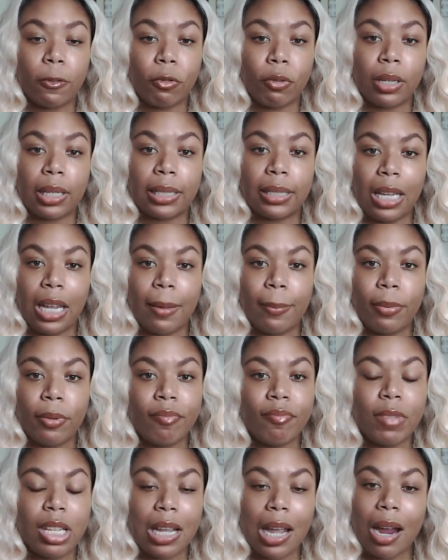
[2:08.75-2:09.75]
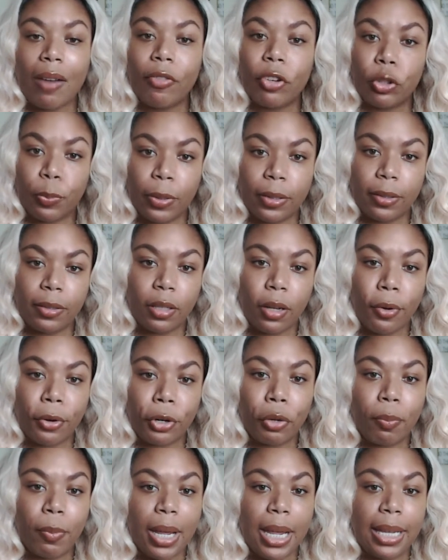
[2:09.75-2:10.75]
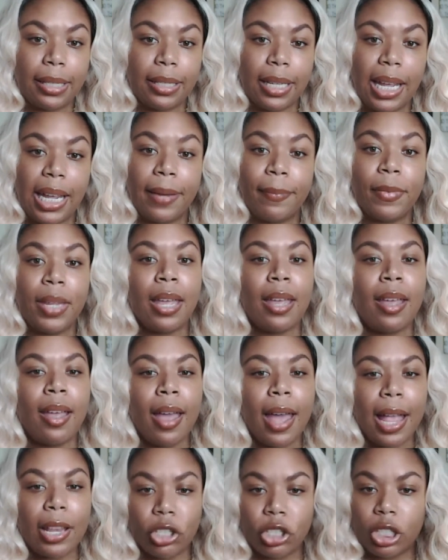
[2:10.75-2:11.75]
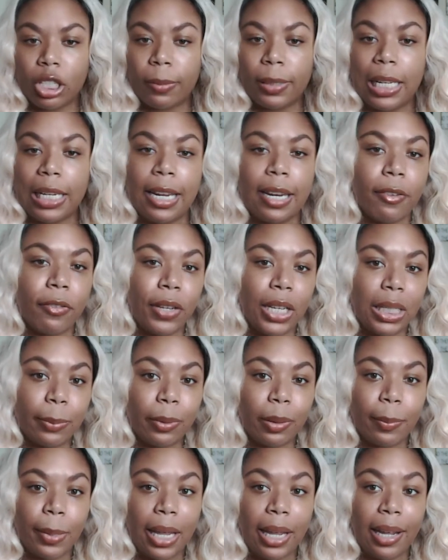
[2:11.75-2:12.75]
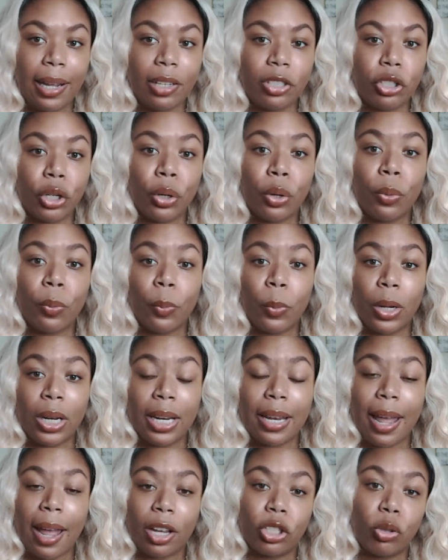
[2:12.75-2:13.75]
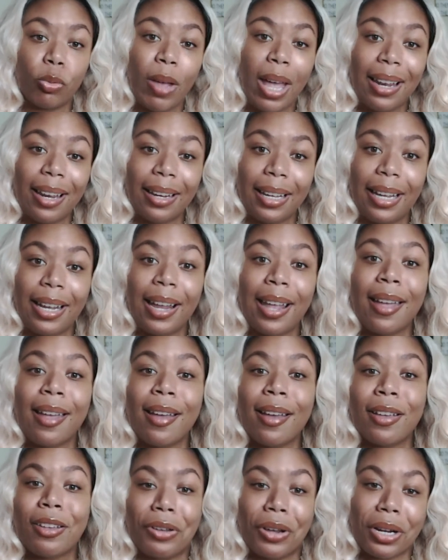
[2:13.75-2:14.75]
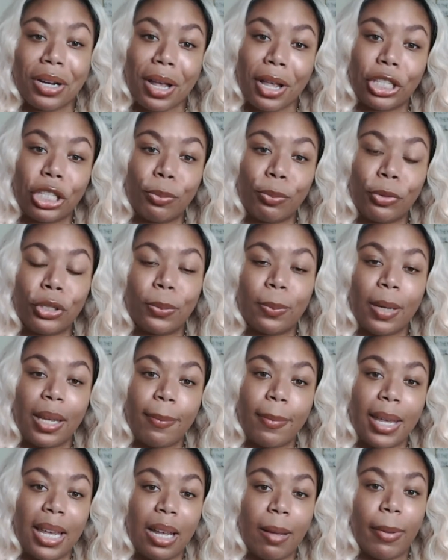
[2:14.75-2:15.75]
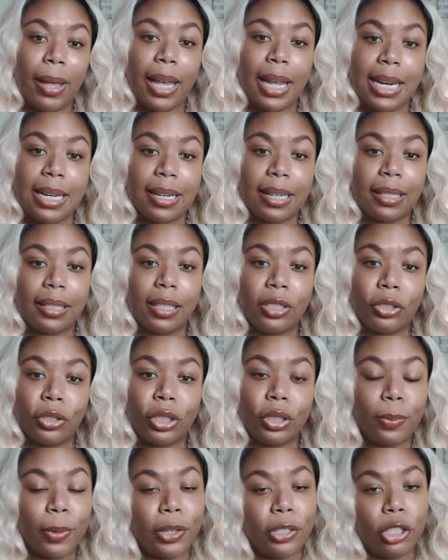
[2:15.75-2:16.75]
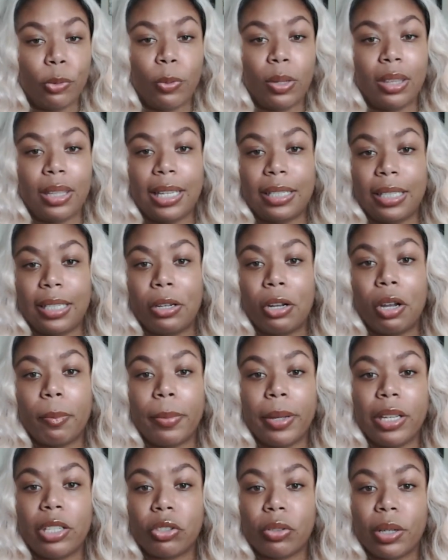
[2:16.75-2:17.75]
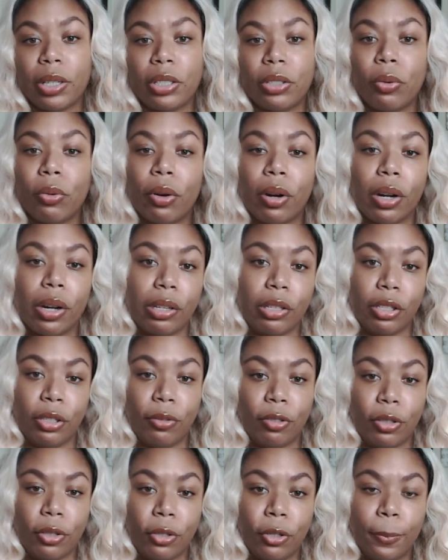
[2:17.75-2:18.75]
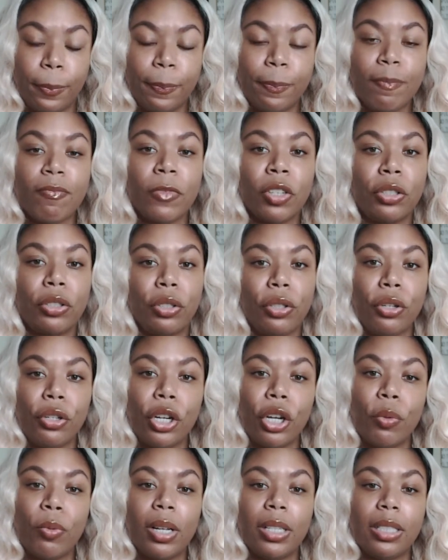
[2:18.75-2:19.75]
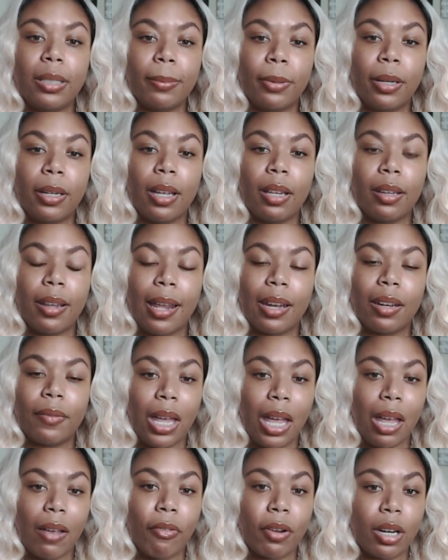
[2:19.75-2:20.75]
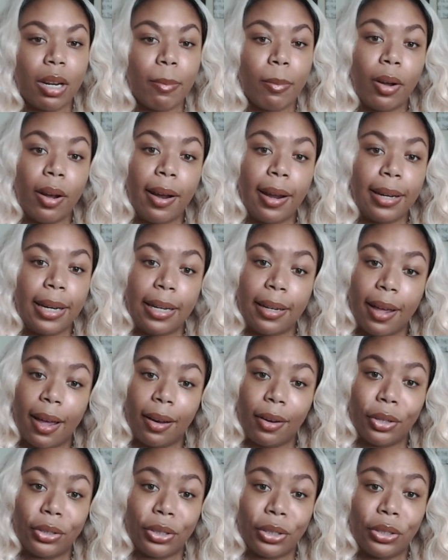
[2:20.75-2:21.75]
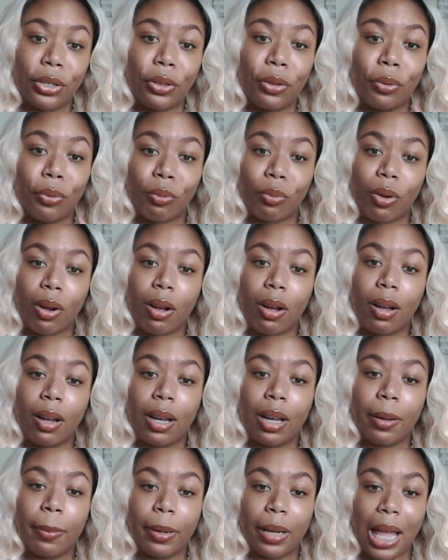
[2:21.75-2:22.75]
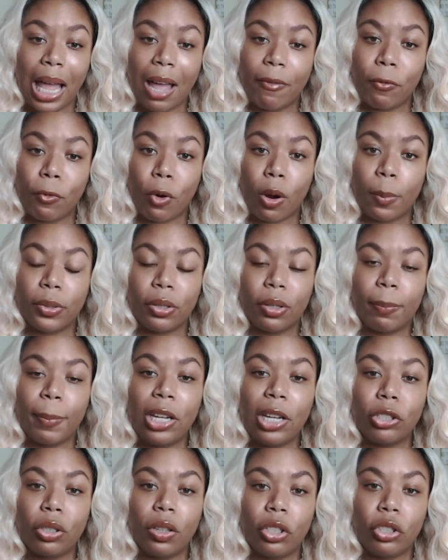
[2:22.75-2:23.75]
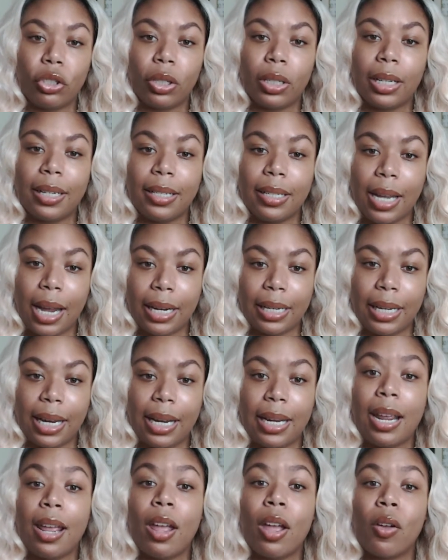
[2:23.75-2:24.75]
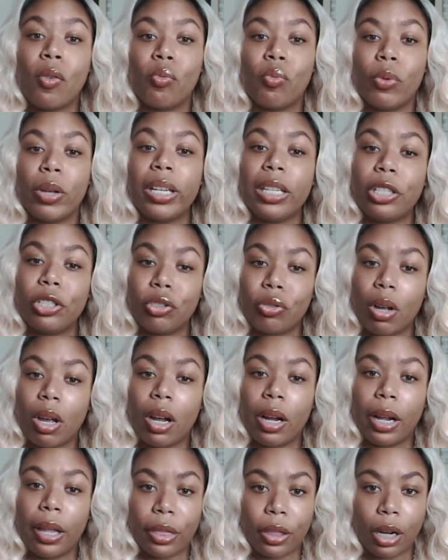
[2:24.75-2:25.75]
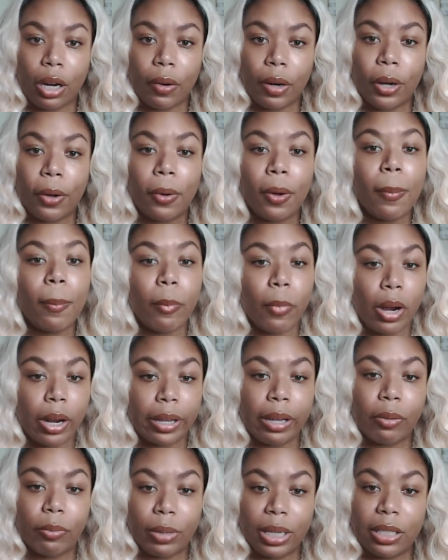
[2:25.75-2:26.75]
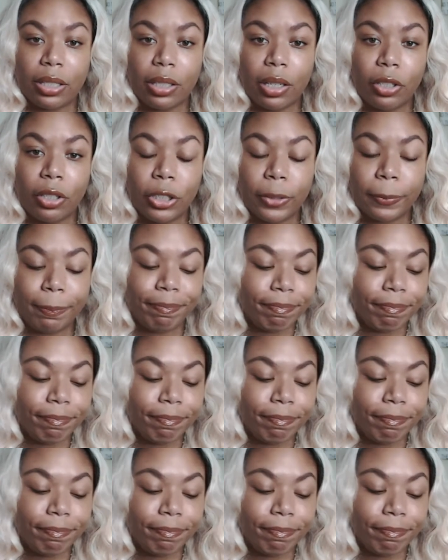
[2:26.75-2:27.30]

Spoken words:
For example, the average business owner may say, I just simply need a Facebook page. When in actuality, your customers may make buying decisions based on what they see on Pinterest or on YouTube. So you don't want to put a lot of effort and marketing dollars into the wrong platform. So make sure that you're conducting really strong and thorough market research.